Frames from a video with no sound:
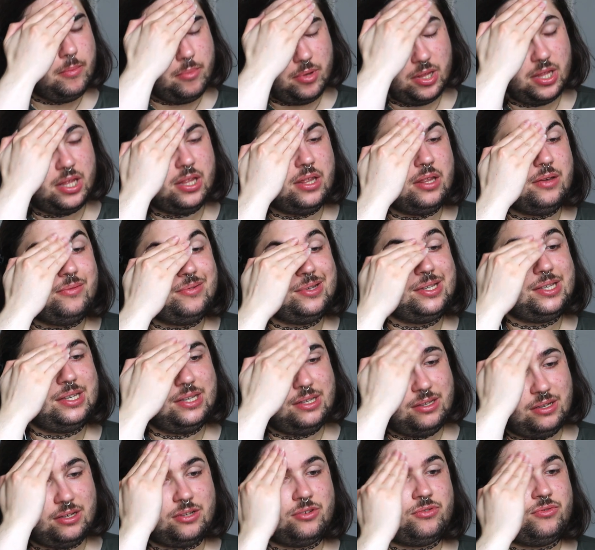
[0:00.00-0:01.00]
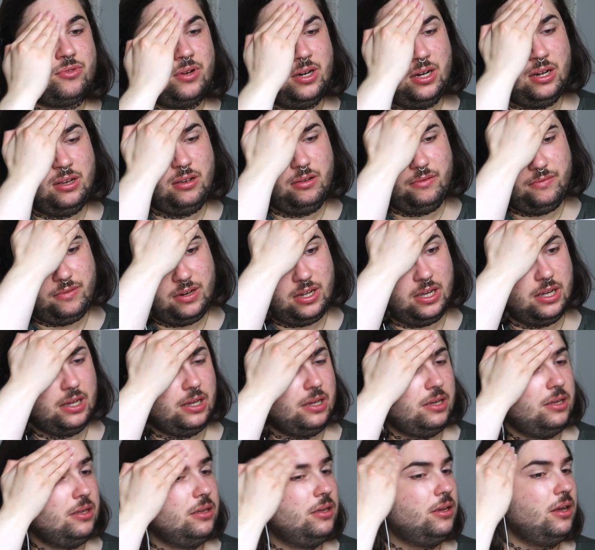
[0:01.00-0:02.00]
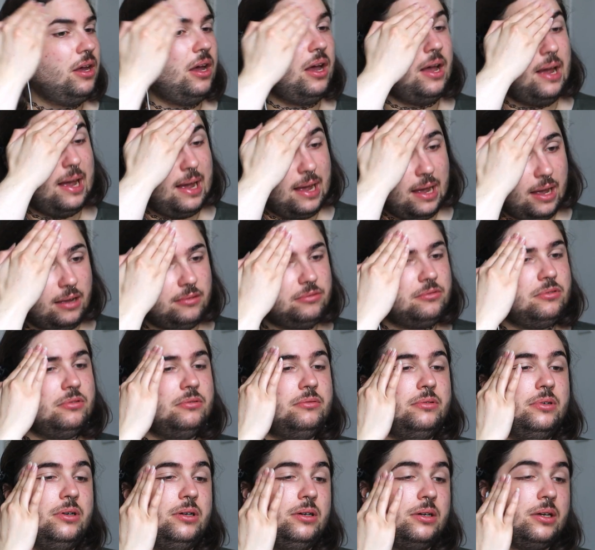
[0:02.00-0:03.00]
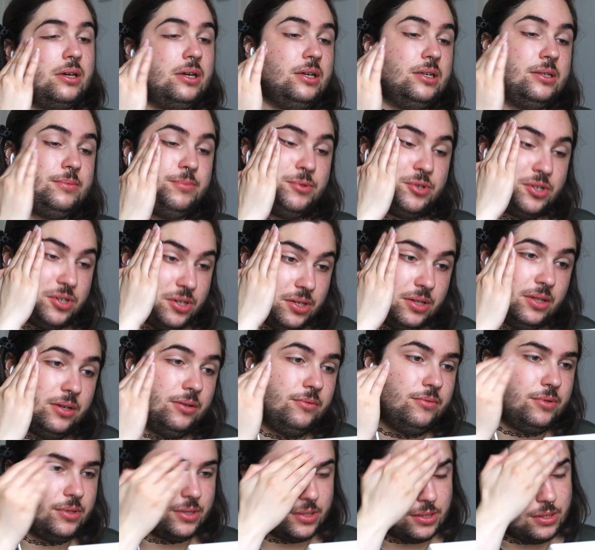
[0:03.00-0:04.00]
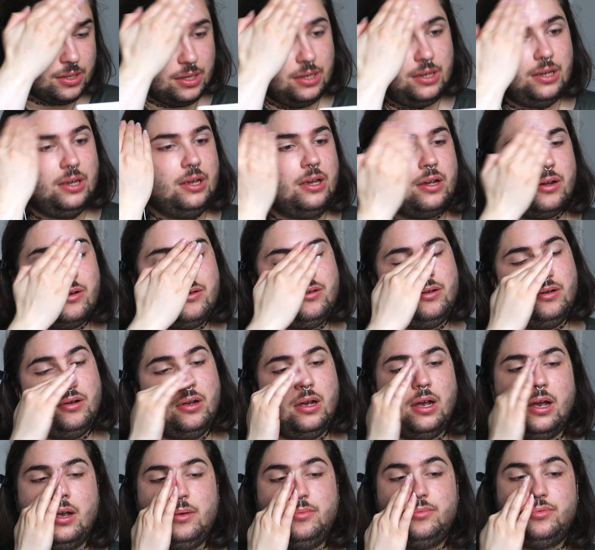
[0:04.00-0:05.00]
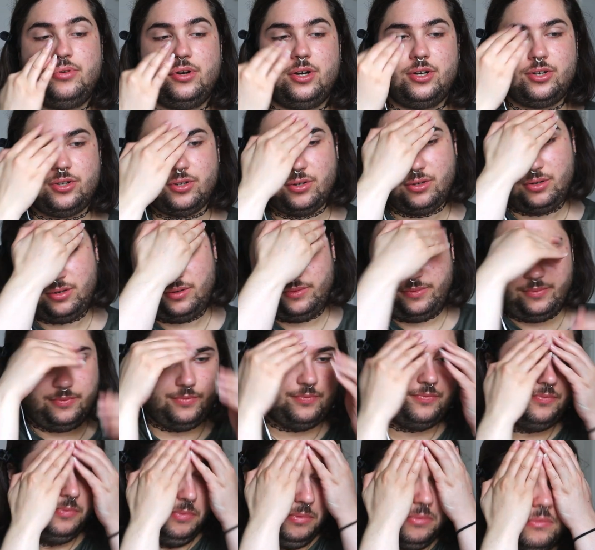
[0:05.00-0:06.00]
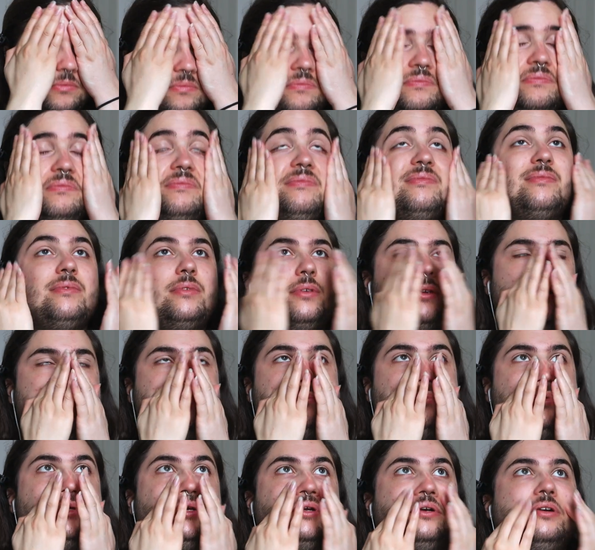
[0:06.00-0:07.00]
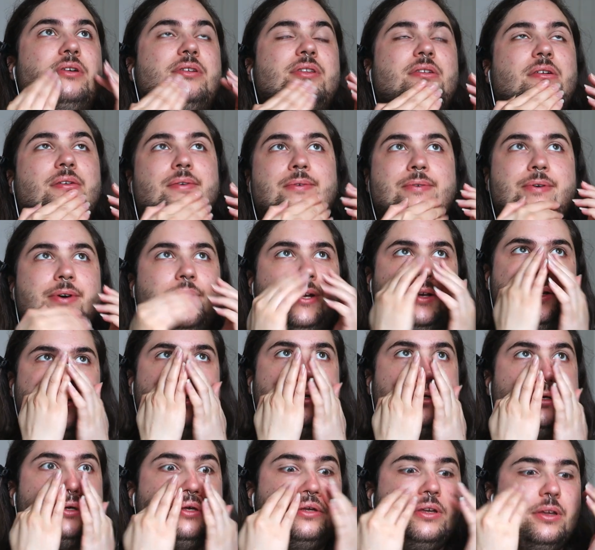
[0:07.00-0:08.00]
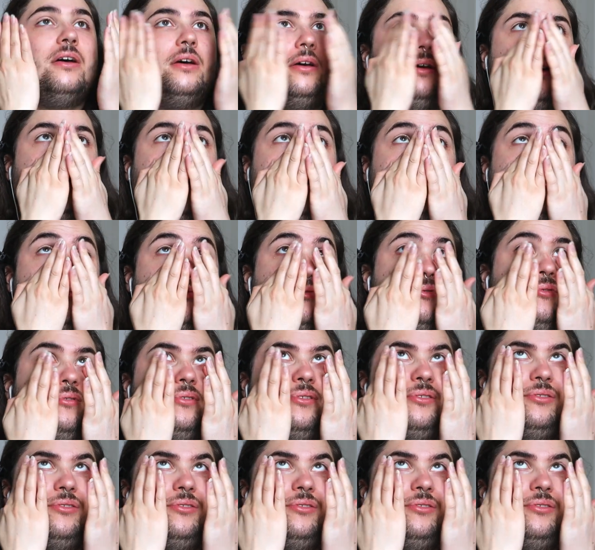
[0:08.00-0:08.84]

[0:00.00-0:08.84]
but then there was this extra layer of like, I have to work, especially there was quite a high pressure period at work. I won't go